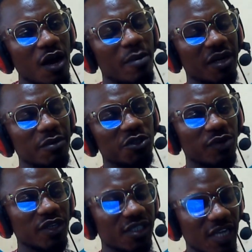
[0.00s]
My name is
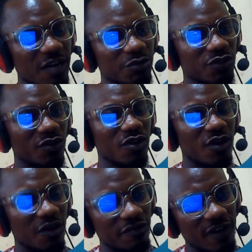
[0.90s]
Prince Armstrong
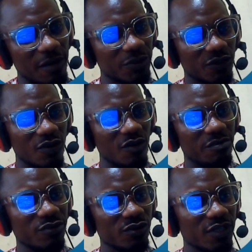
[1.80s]
of Armstrong
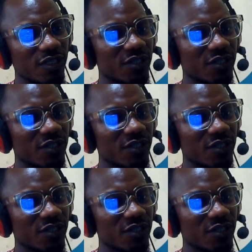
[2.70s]
Computers.